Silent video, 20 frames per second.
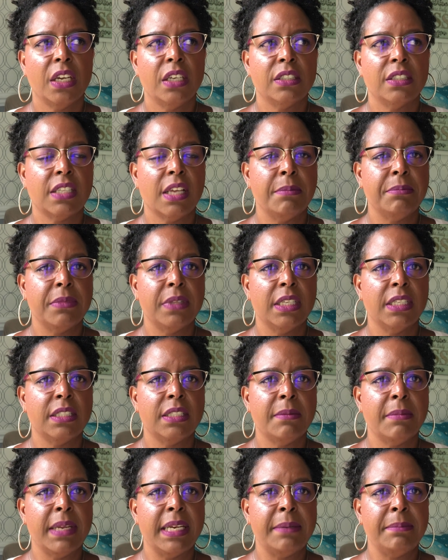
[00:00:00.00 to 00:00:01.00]
something
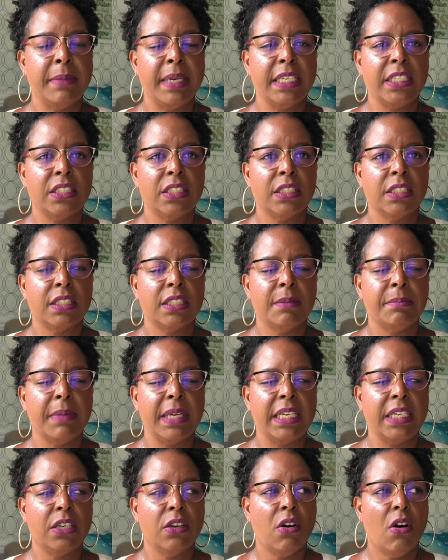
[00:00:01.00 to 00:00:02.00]
somebody makes
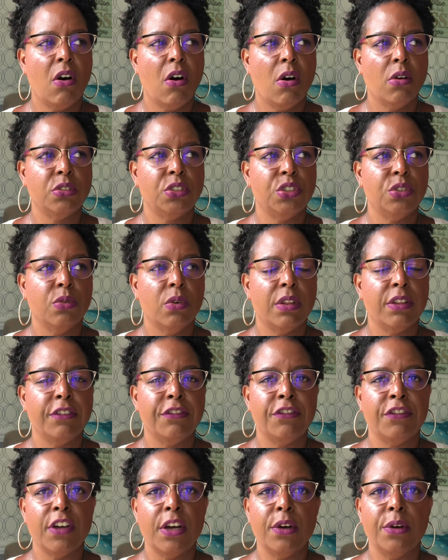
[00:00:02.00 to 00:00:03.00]
somebody calls you on
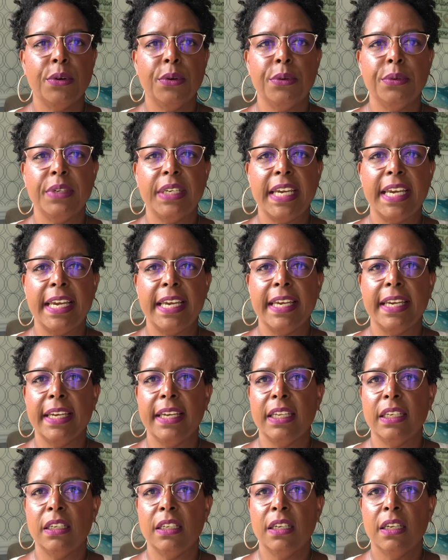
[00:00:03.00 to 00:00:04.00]
the phone
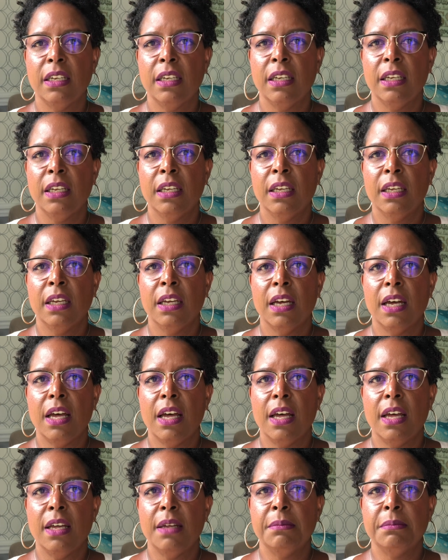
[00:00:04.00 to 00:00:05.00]
and
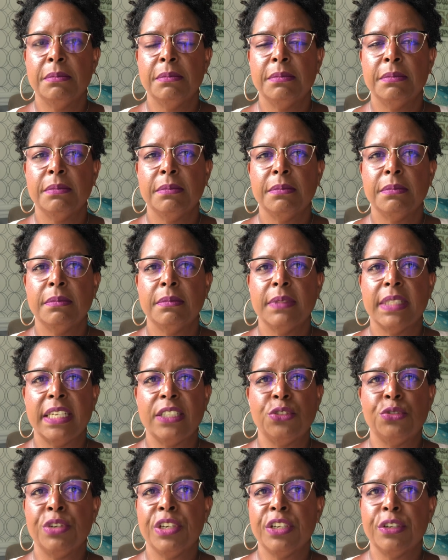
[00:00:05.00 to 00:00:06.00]
um,
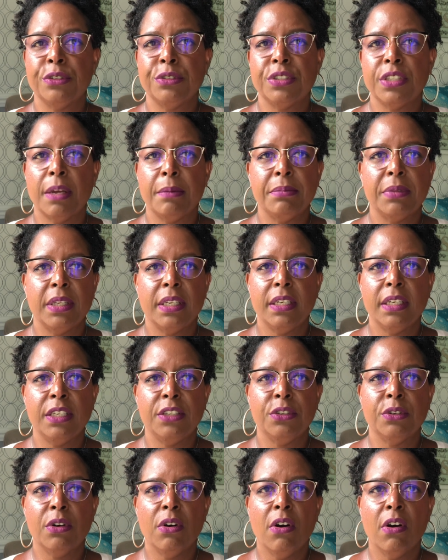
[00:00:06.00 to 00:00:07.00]
they trigger something
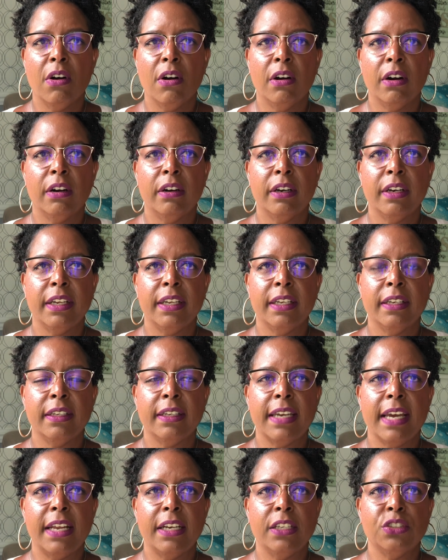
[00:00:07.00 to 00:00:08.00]
in your heart
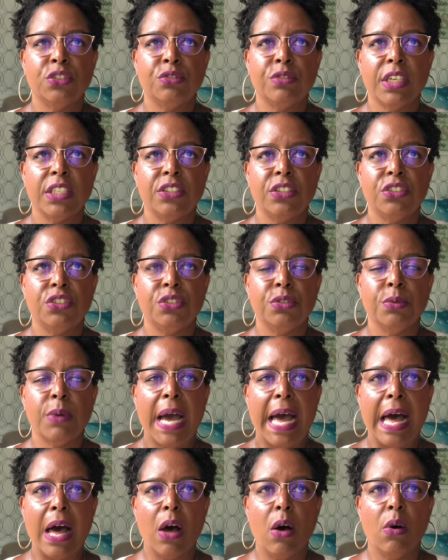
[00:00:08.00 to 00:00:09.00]
and kind of stresses you
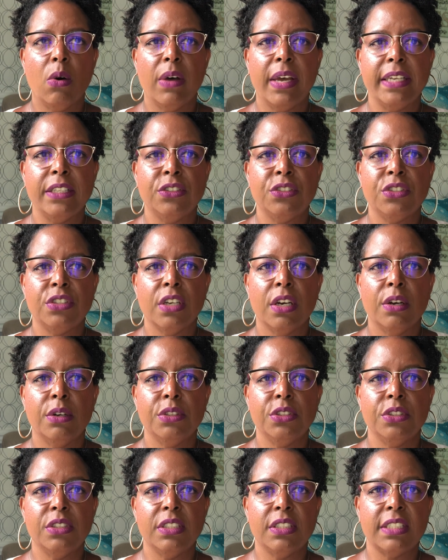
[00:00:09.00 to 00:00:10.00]
out. And so
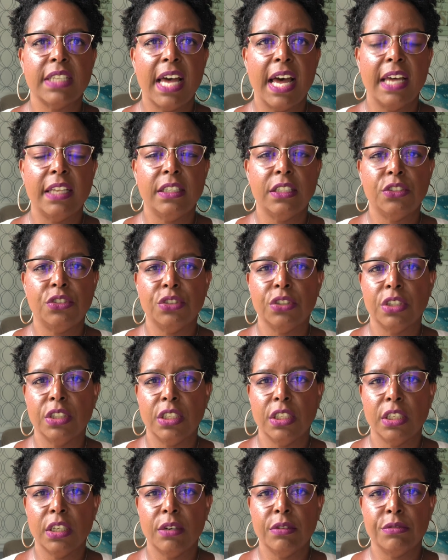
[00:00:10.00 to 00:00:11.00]
you decide that you're
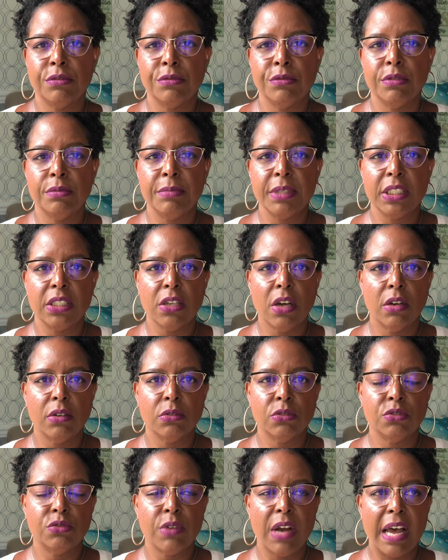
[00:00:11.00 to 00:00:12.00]
going to go through the
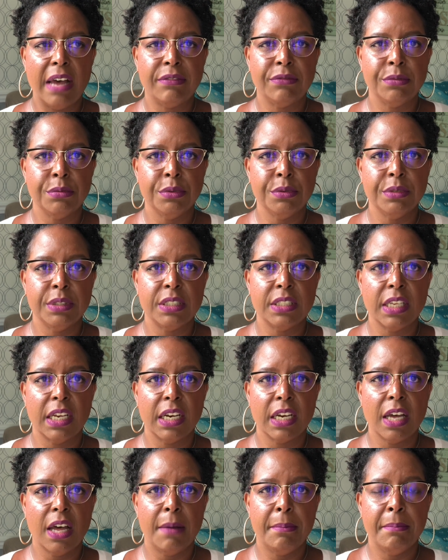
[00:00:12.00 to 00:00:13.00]
McDonald's drive through
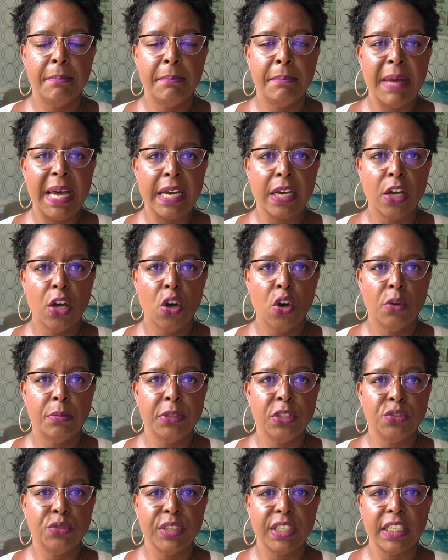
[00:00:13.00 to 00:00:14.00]
instead of coming back
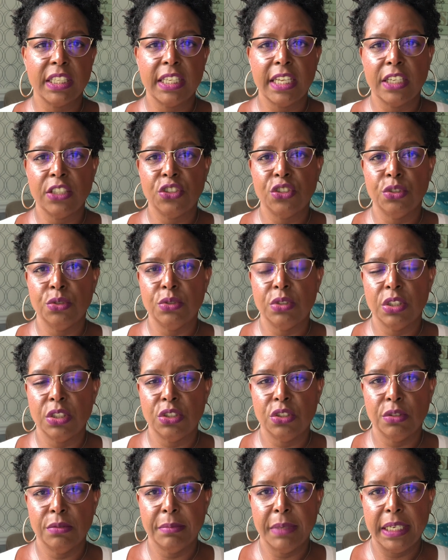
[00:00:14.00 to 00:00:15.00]
home and drinking that juice
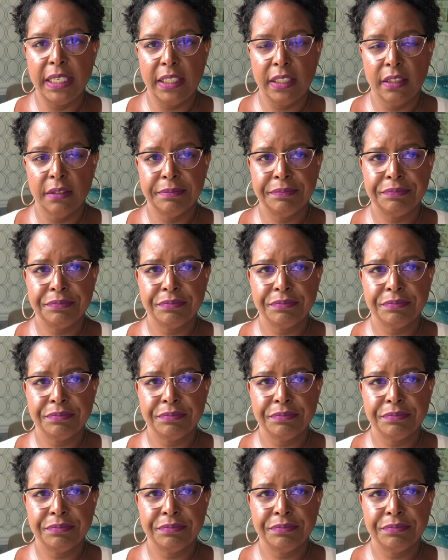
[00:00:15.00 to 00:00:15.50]
that you made